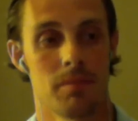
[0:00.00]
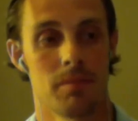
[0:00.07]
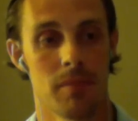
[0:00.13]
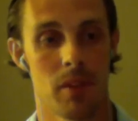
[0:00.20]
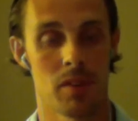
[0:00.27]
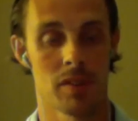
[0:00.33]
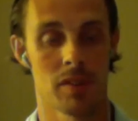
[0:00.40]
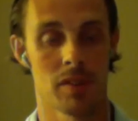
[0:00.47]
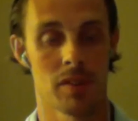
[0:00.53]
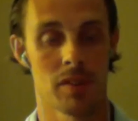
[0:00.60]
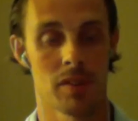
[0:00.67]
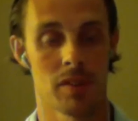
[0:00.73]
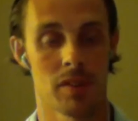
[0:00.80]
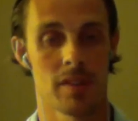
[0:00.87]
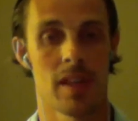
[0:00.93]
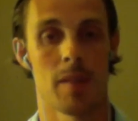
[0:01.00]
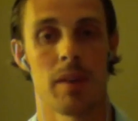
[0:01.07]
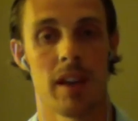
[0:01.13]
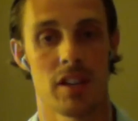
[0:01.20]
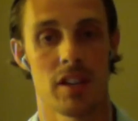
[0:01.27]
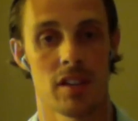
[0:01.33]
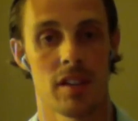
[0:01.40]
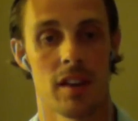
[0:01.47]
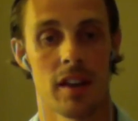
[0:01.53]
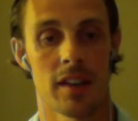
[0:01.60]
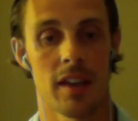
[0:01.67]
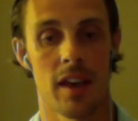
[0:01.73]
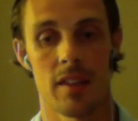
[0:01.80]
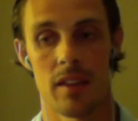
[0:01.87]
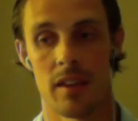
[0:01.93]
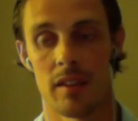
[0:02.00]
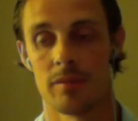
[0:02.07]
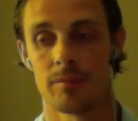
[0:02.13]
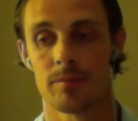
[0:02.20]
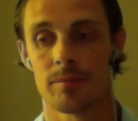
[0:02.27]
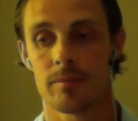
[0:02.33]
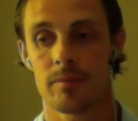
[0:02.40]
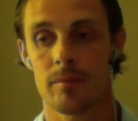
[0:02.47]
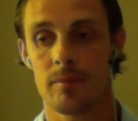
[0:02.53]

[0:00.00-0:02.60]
there isn't that pleasure that I get that